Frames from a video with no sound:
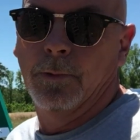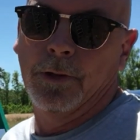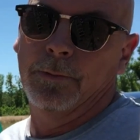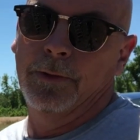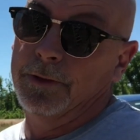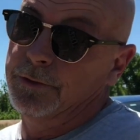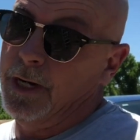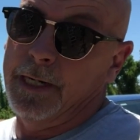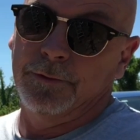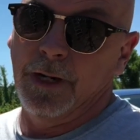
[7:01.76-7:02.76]
whether we want to
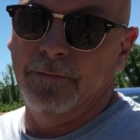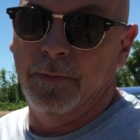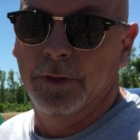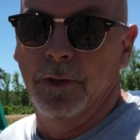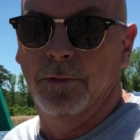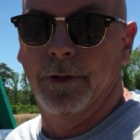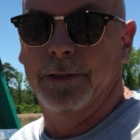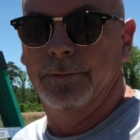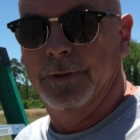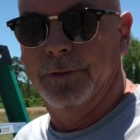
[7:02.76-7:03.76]
try to drive it below
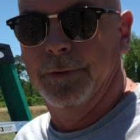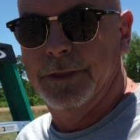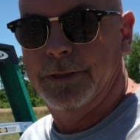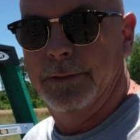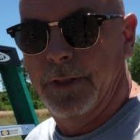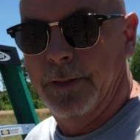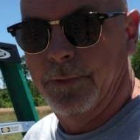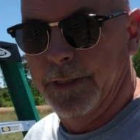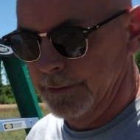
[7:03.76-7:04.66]
ground with the risk that it might break.